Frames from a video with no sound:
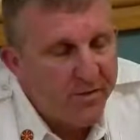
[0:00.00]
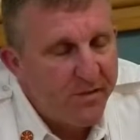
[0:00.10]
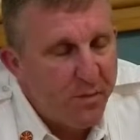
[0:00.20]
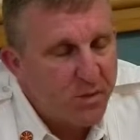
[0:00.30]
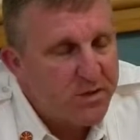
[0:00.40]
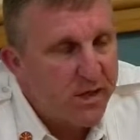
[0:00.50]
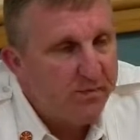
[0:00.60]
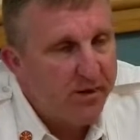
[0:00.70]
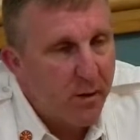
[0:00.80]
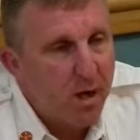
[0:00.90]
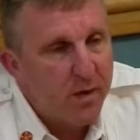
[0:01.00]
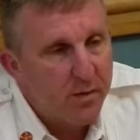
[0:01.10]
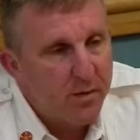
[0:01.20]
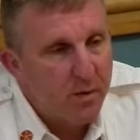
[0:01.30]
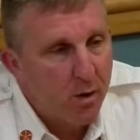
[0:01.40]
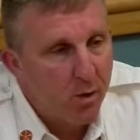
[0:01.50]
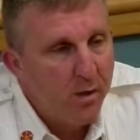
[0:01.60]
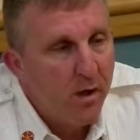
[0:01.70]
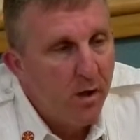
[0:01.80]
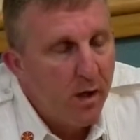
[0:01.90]
50% of their occupant
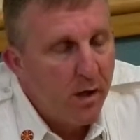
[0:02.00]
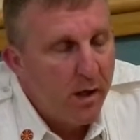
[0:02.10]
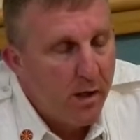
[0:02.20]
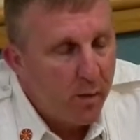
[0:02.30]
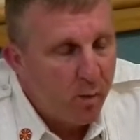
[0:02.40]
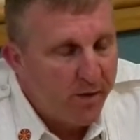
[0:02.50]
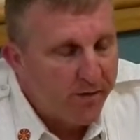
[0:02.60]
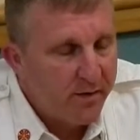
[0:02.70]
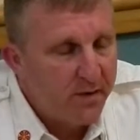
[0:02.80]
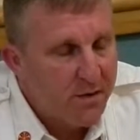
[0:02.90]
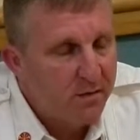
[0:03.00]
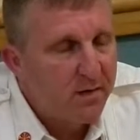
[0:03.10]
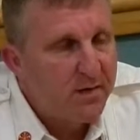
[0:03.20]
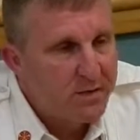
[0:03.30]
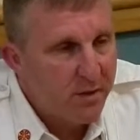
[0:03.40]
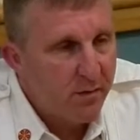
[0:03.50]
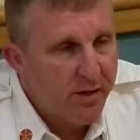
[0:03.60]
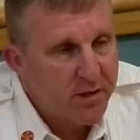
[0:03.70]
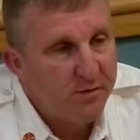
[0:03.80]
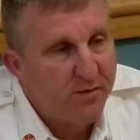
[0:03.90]
load with additional
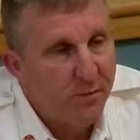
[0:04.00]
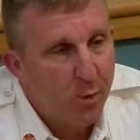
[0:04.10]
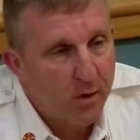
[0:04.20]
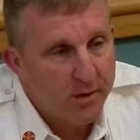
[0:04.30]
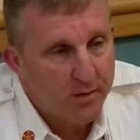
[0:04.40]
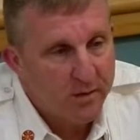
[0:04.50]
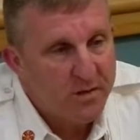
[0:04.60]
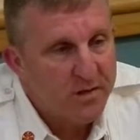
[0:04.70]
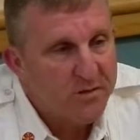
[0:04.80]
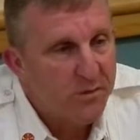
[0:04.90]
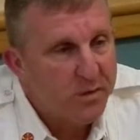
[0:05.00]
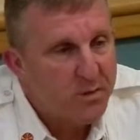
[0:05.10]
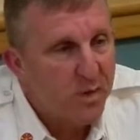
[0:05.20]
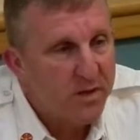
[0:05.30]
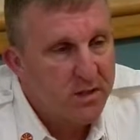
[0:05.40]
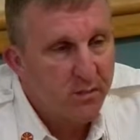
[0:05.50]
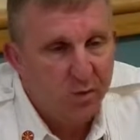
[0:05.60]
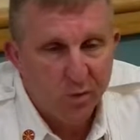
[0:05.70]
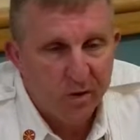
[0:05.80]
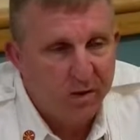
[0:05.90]
consideration for the 6-foot spacing
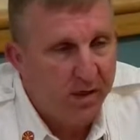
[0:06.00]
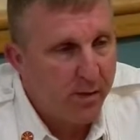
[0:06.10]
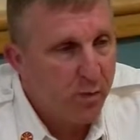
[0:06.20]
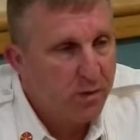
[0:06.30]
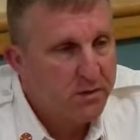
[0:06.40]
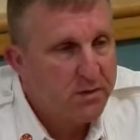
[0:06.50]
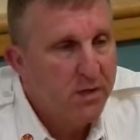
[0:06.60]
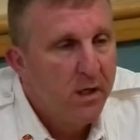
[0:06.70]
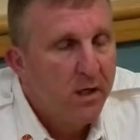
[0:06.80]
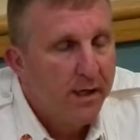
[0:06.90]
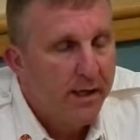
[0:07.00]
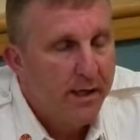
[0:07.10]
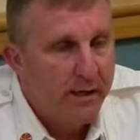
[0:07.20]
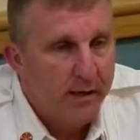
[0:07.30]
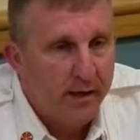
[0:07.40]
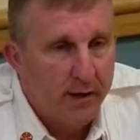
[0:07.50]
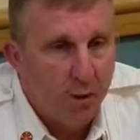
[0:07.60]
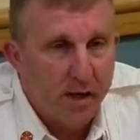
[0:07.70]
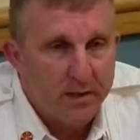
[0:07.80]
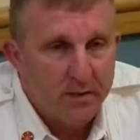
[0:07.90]
between tables. And I
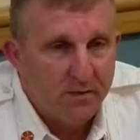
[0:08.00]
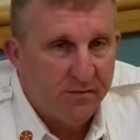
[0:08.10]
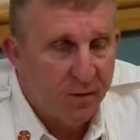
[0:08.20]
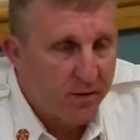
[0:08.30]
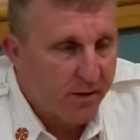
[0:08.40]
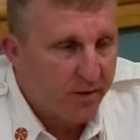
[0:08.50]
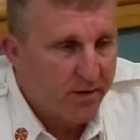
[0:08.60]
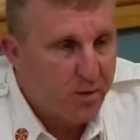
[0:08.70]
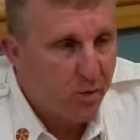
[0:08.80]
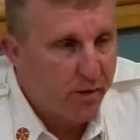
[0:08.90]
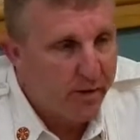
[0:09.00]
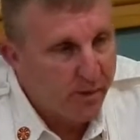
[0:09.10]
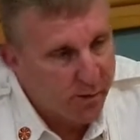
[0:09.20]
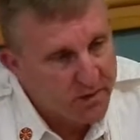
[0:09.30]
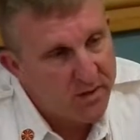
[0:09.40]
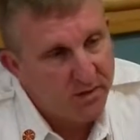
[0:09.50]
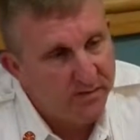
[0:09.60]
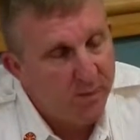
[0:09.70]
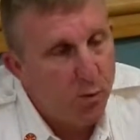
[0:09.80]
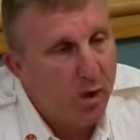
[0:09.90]
know as of earlier this week, they were still
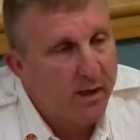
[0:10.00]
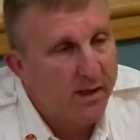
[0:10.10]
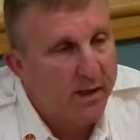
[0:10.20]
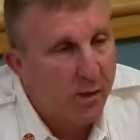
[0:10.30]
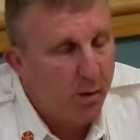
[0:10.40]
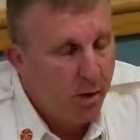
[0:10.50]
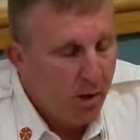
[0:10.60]
even working out,